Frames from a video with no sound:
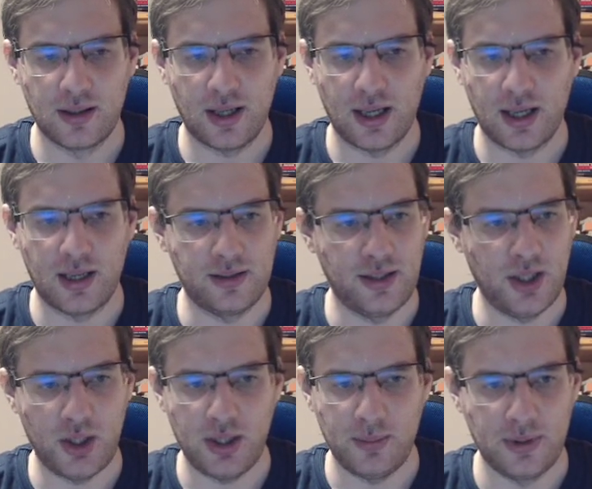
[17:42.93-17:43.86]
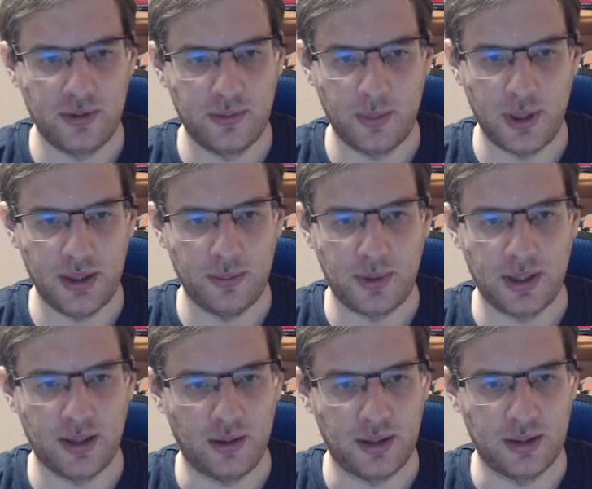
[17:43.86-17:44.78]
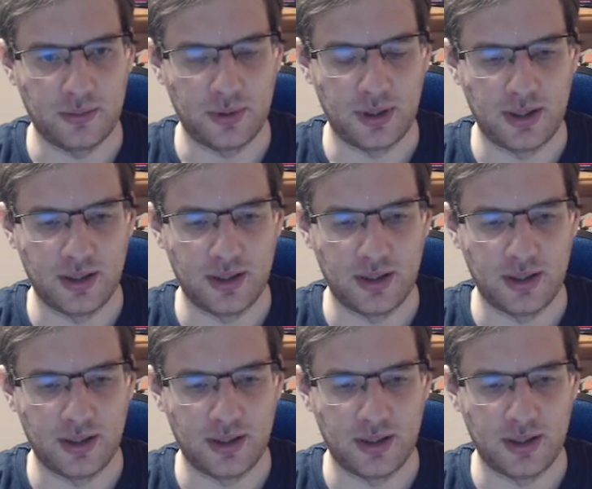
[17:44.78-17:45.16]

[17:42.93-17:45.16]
And here I believe many players would